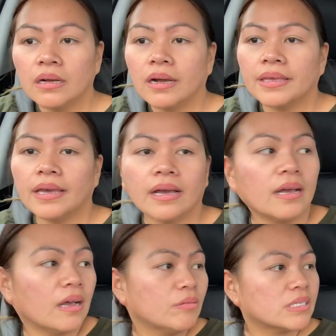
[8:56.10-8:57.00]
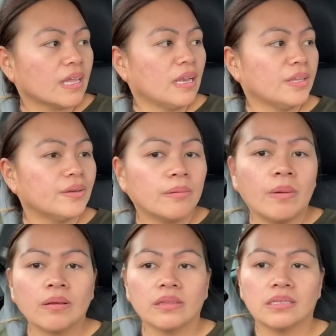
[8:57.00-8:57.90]
Yeah, I was telling you
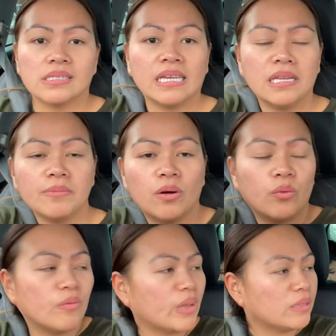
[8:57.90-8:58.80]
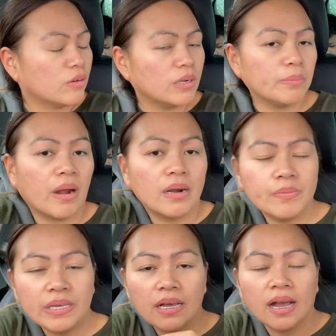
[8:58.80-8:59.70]
about the cinema we went on a
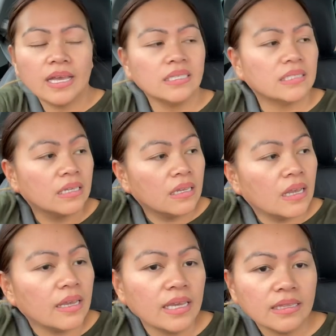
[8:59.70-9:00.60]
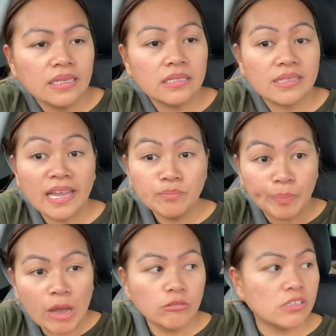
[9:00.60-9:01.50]
Barbie, guys. It is £10
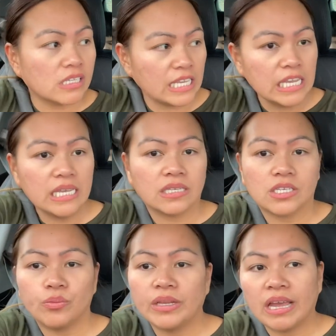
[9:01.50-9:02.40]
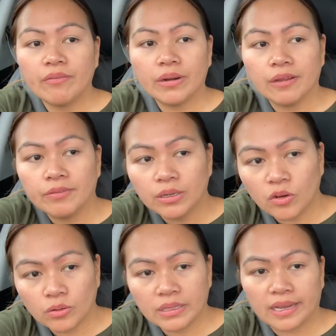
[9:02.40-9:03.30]
each. We never ever
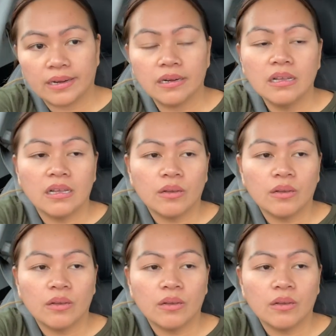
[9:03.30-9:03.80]
go there.